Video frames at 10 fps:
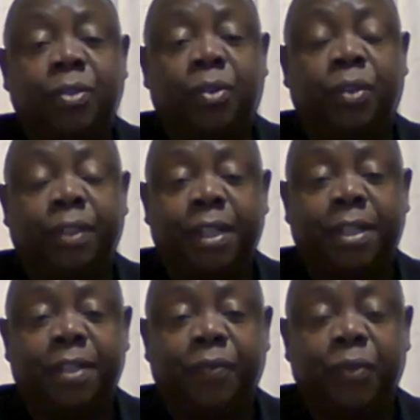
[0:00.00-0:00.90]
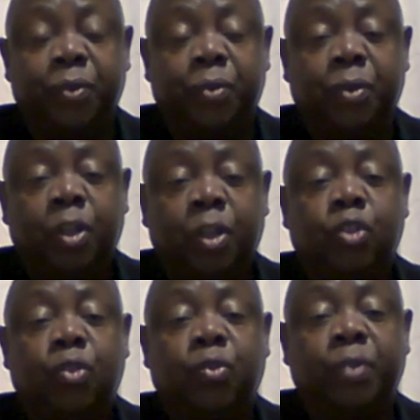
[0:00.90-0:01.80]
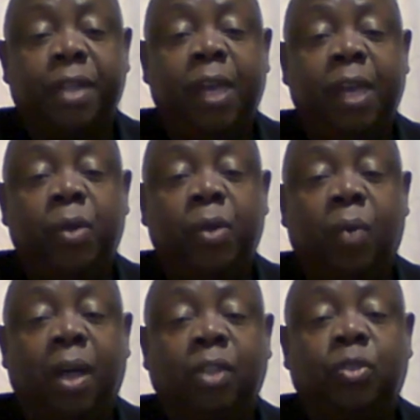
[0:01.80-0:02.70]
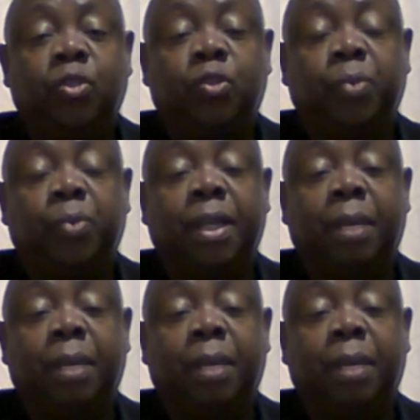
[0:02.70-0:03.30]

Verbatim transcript: on debt review. So today we want to speak